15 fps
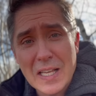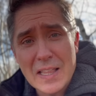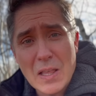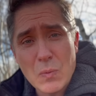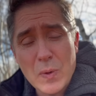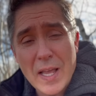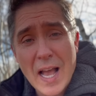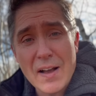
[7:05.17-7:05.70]
that
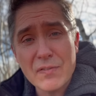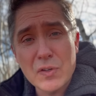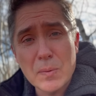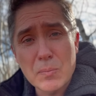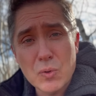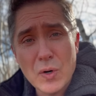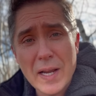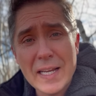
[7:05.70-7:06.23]
we have to
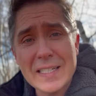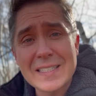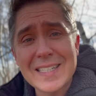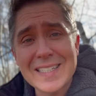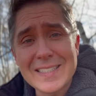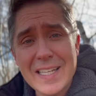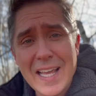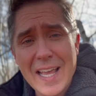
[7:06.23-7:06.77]
pray
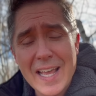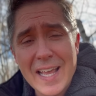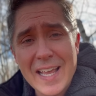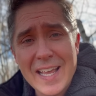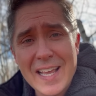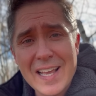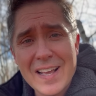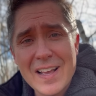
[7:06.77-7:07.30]

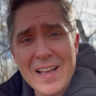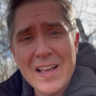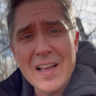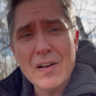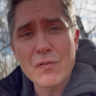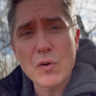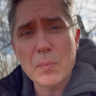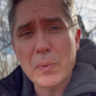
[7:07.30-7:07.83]
today
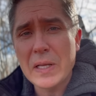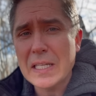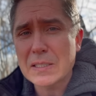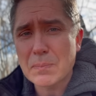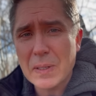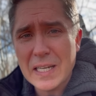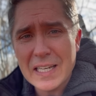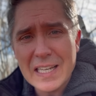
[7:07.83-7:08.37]
for peace,
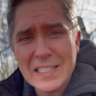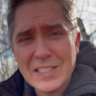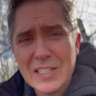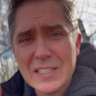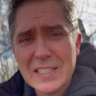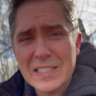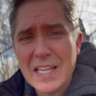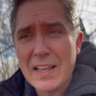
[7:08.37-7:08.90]
but he didn't
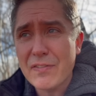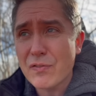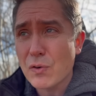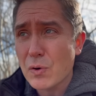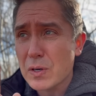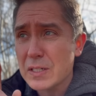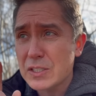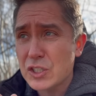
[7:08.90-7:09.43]
just say
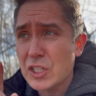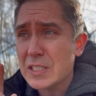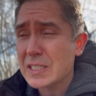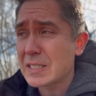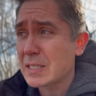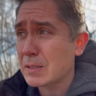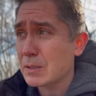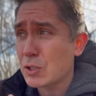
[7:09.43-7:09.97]
for
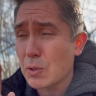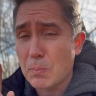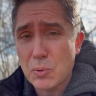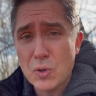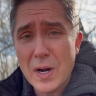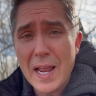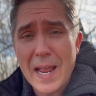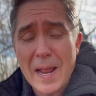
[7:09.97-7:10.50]
just to
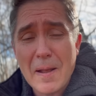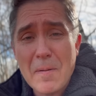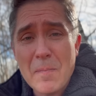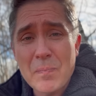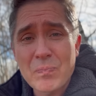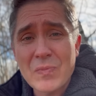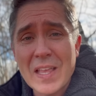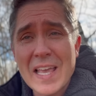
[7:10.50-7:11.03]
pray.
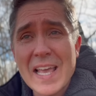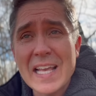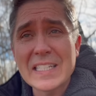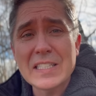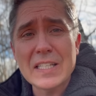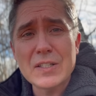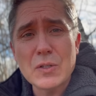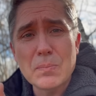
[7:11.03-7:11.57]
He
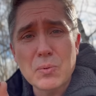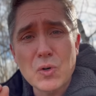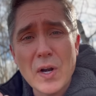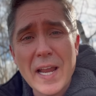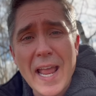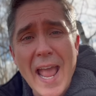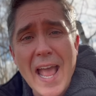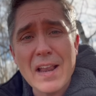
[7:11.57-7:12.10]
said to
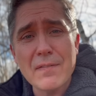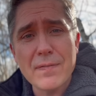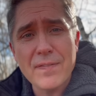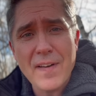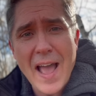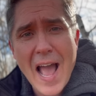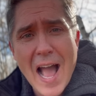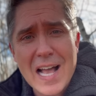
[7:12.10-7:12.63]
pray and
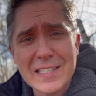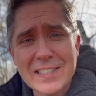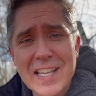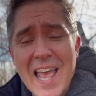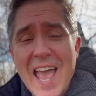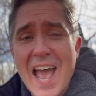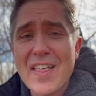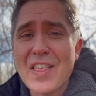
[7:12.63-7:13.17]
fast.
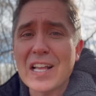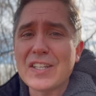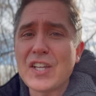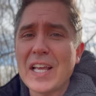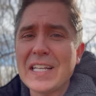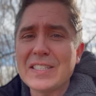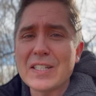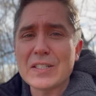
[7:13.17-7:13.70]
And that
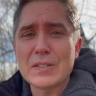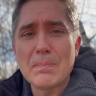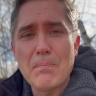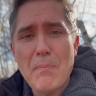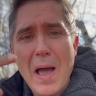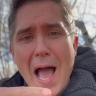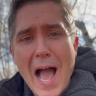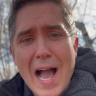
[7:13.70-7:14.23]
takes us
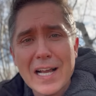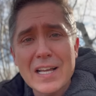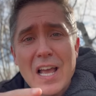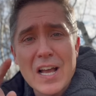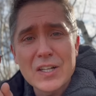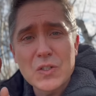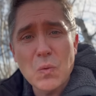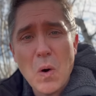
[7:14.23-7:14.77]
back
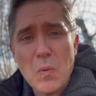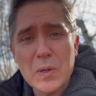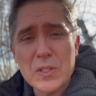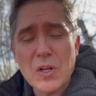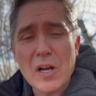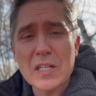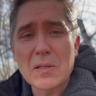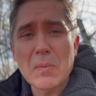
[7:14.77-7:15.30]
to what we
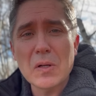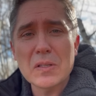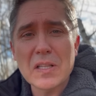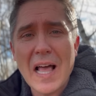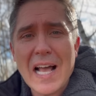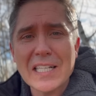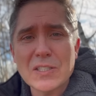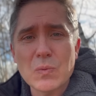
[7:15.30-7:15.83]
talked about
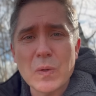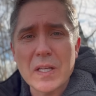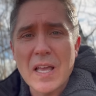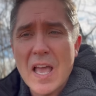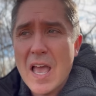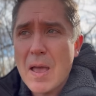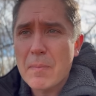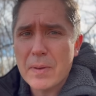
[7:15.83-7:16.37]
last week.
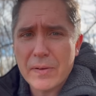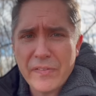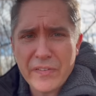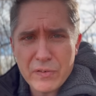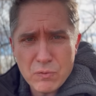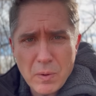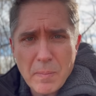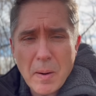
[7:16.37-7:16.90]
If
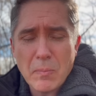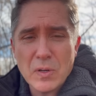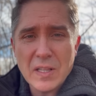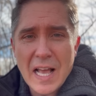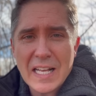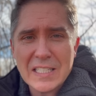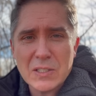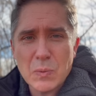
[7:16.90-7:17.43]
you remember
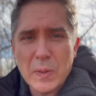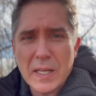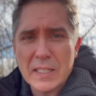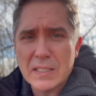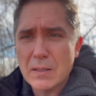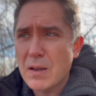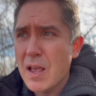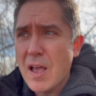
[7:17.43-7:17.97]
last week, I
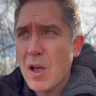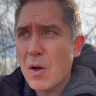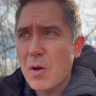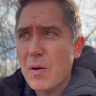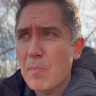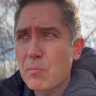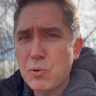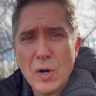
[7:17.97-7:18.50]
said,
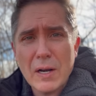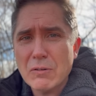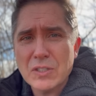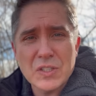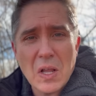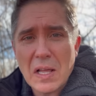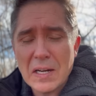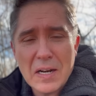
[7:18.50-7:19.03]
prayer is
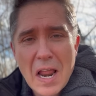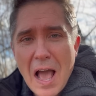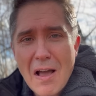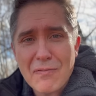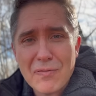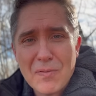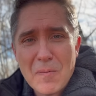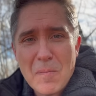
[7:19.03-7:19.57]
not enough.